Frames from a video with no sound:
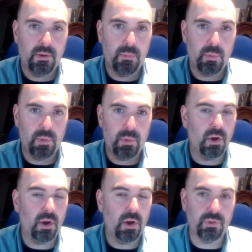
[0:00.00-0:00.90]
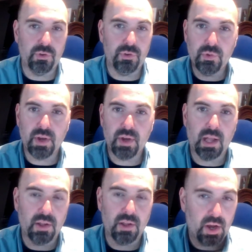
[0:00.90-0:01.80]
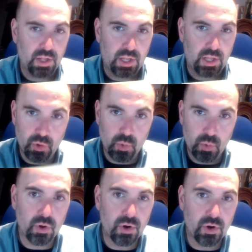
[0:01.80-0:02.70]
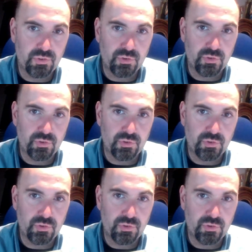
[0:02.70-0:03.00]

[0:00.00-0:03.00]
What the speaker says: involves new dialogue and new words,